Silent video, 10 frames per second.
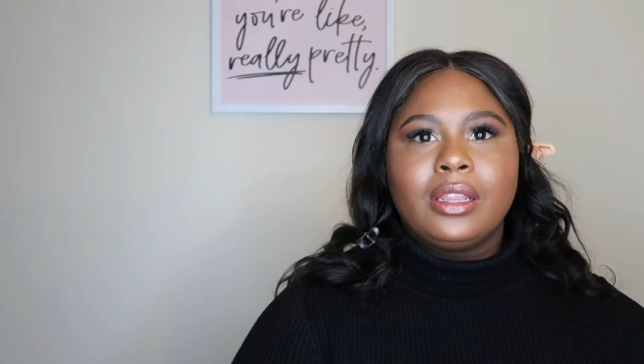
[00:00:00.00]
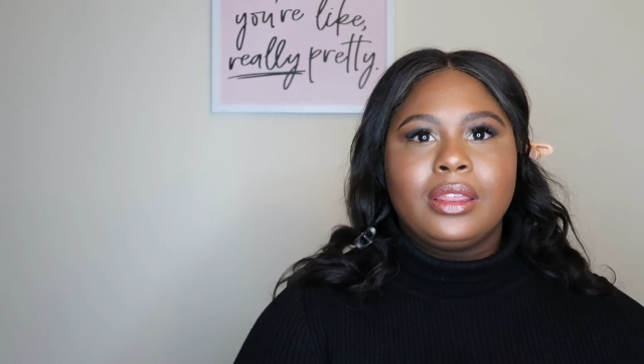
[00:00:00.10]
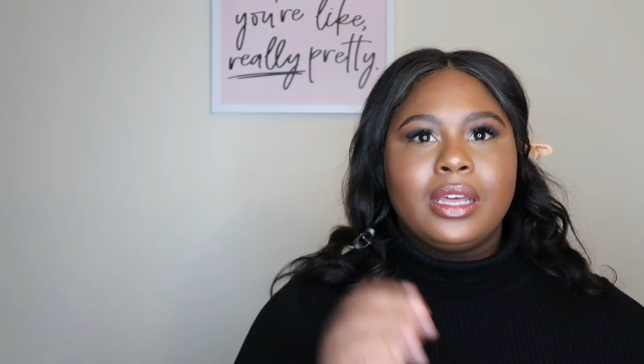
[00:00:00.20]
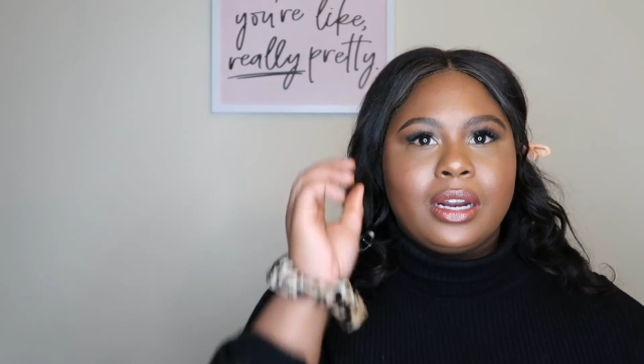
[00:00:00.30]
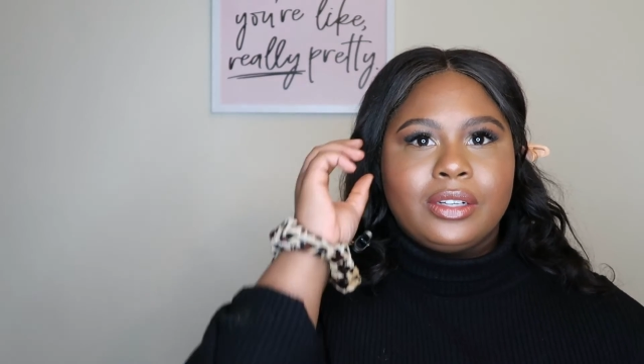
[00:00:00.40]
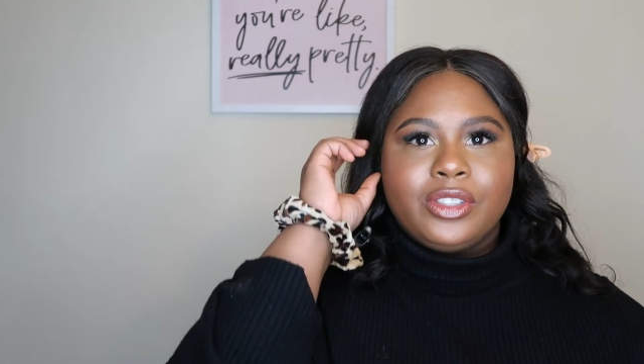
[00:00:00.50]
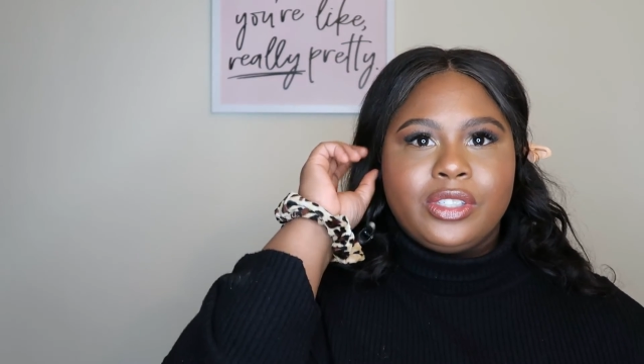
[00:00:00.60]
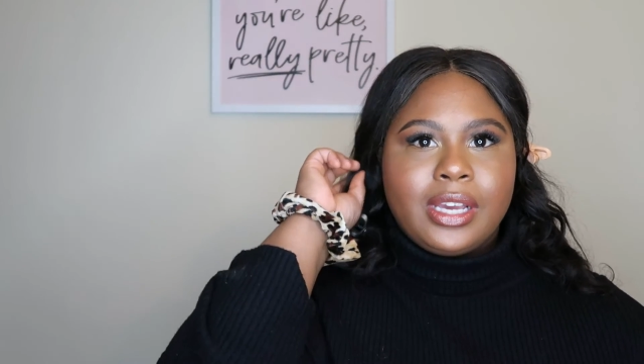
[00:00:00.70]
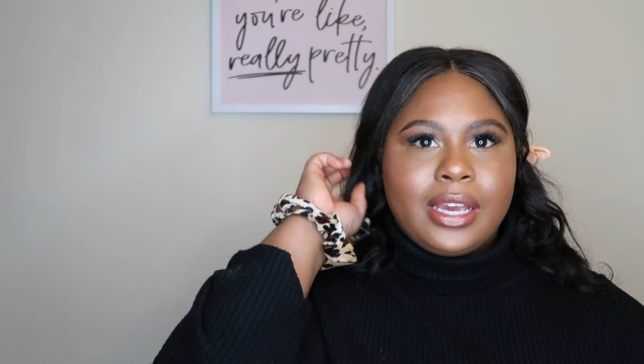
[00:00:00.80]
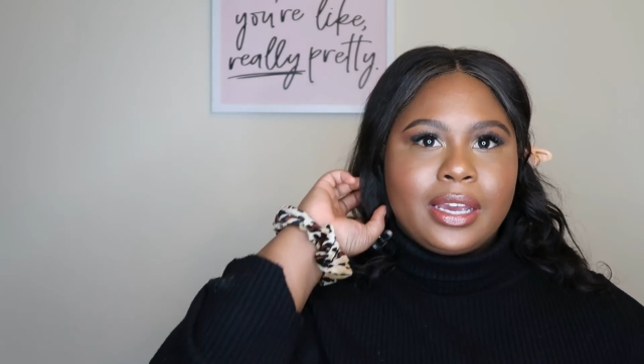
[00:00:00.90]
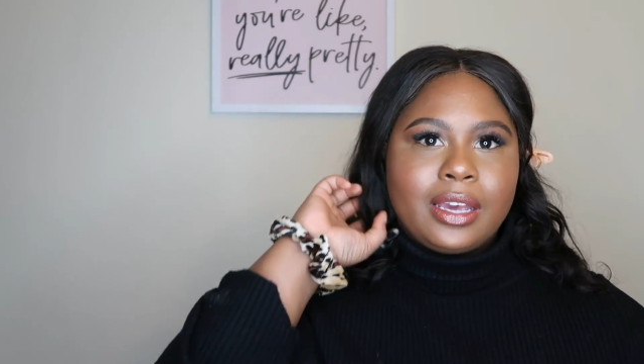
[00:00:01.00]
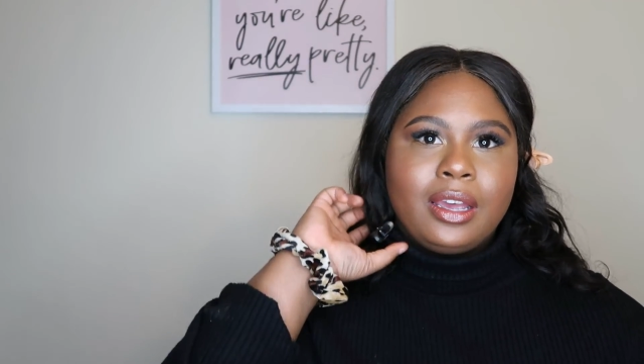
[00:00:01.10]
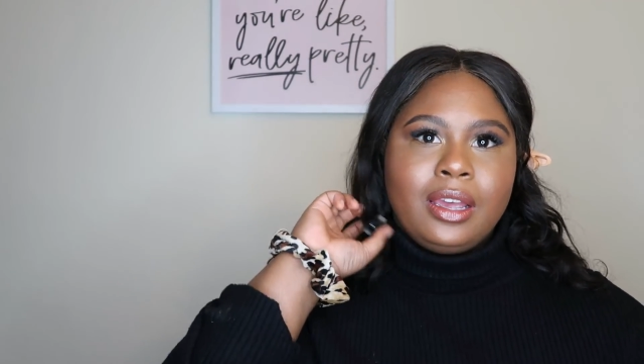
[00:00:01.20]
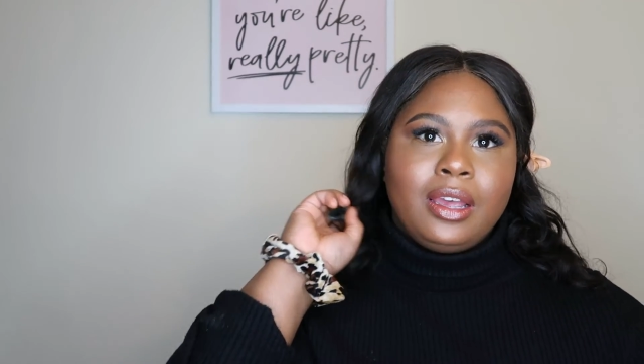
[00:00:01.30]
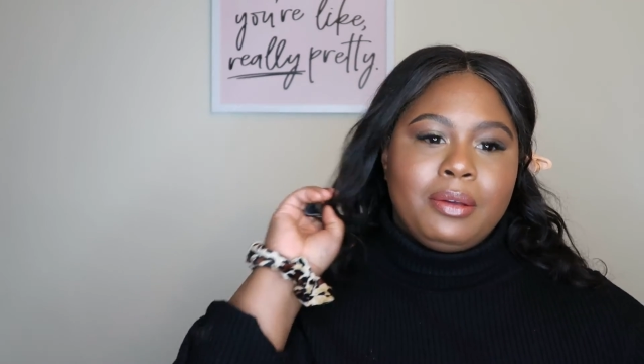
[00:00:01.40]
then I just take
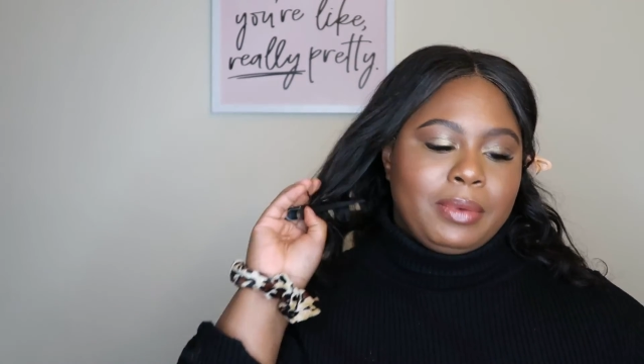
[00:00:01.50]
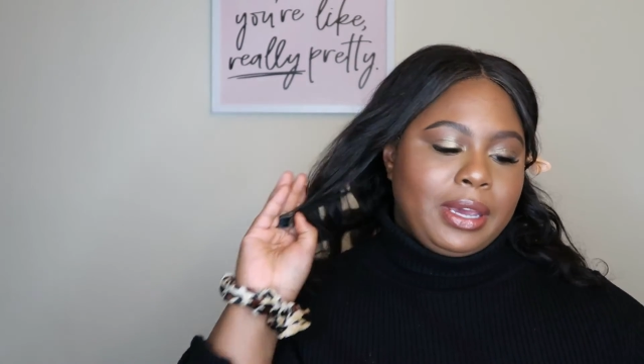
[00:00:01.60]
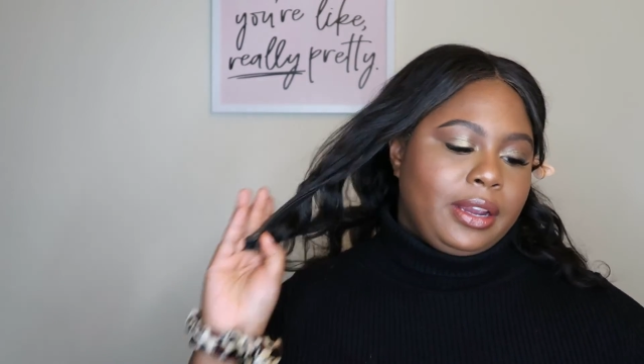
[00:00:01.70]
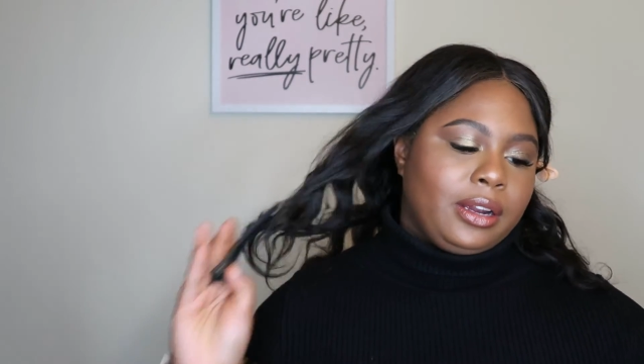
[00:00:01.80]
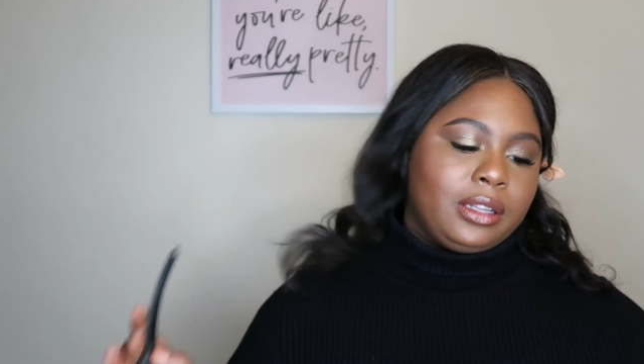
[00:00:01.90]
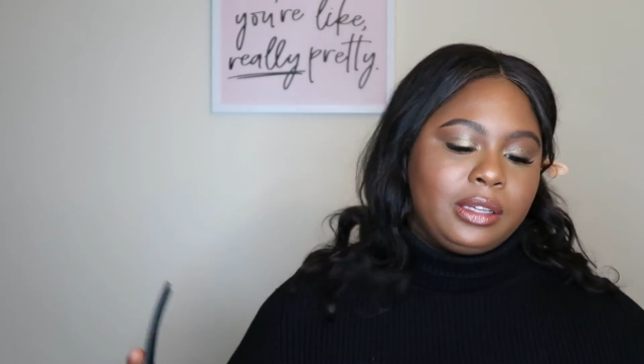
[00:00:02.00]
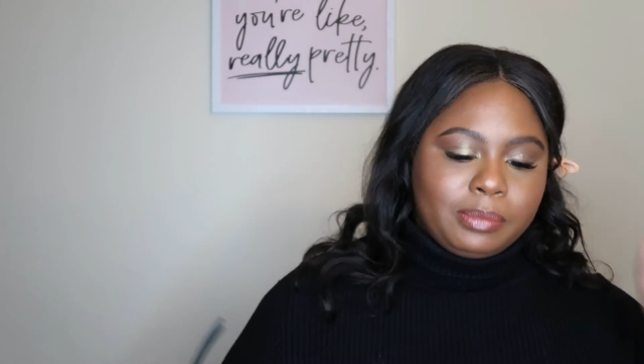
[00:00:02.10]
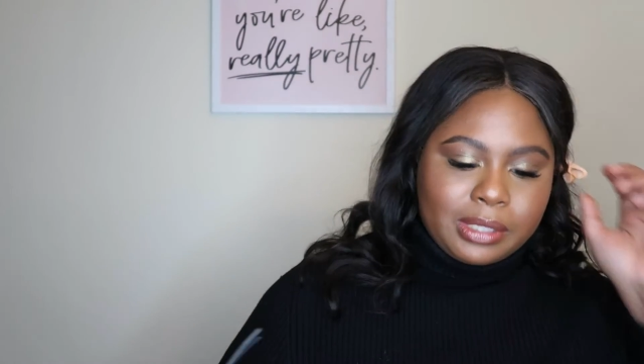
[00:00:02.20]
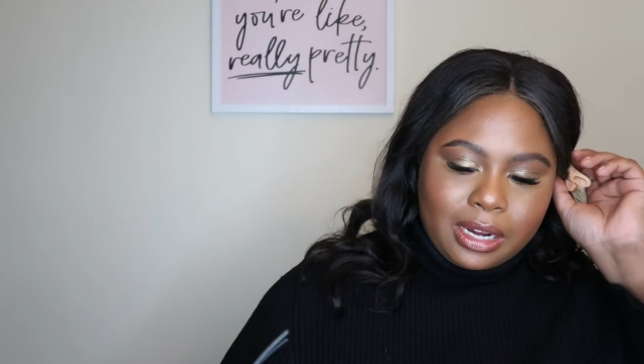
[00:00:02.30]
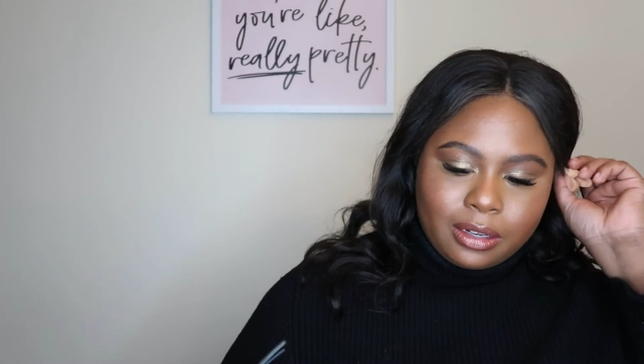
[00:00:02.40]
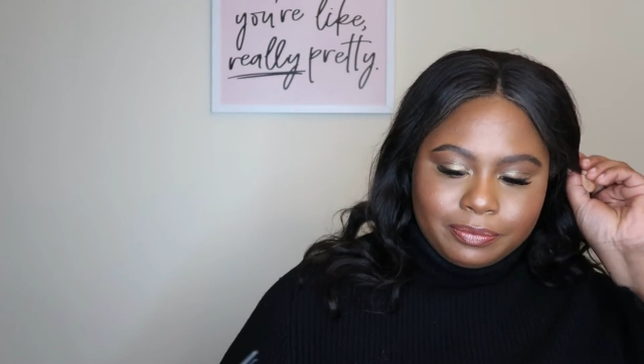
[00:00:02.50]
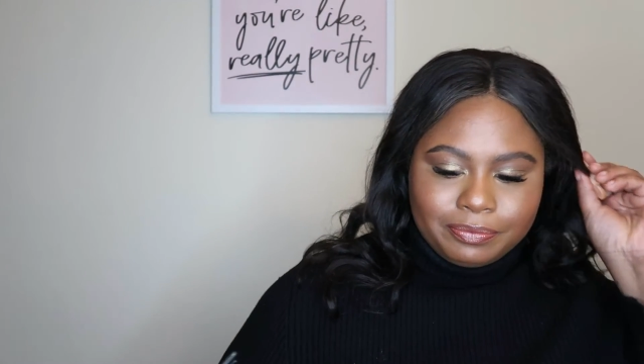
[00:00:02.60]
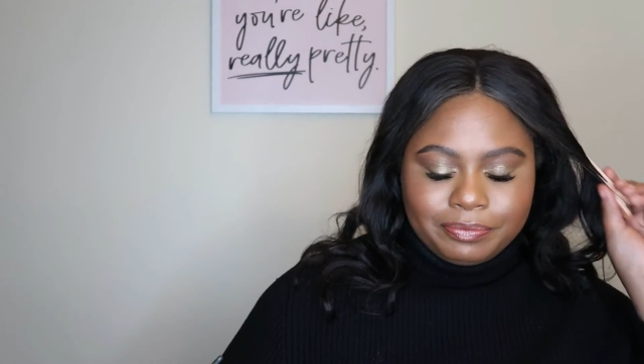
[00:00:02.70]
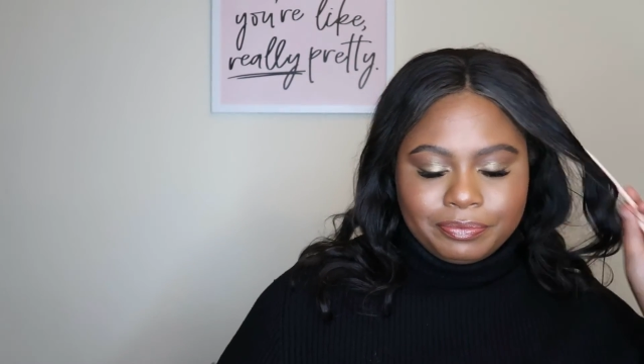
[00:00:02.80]
my hair clips out